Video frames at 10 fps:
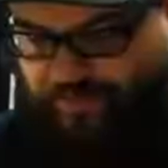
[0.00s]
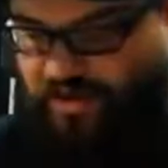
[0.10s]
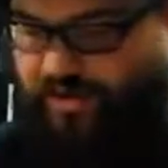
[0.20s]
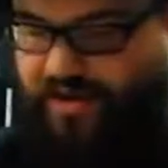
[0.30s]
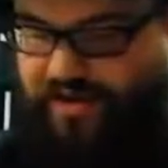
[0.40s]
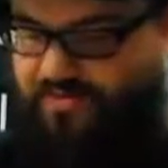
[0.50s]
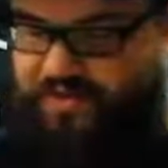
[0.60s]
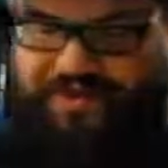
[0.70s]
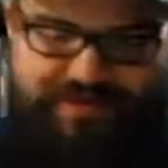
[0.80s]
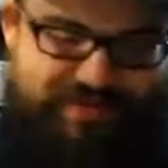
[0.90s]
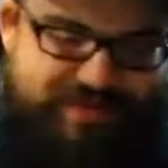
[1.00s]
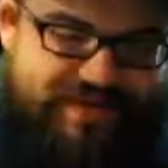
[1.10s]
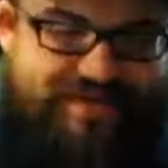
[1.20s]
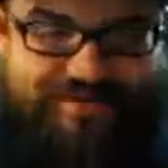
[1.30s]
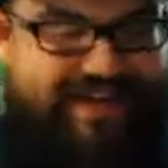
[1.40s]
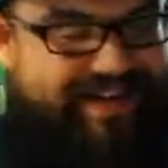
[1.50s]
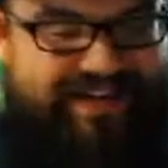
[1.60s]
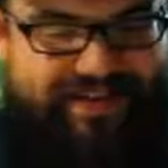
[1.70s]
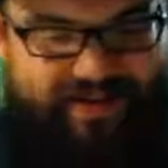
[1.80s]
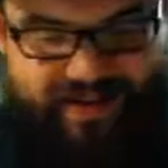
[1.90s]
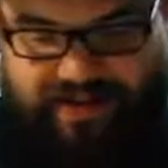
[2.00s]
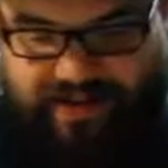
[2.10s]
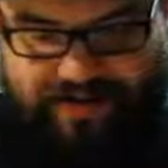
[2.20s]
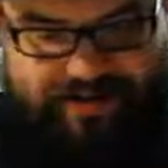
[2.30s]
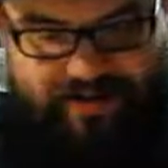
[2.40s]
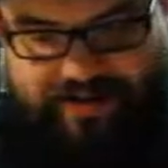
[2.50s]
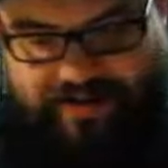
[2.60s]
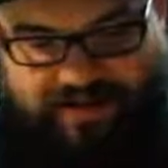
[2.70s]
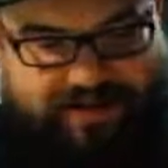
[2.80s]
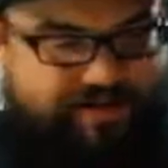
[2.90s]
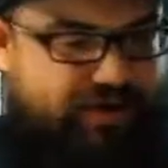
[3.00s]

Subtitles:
Alright, I'm just going to put them into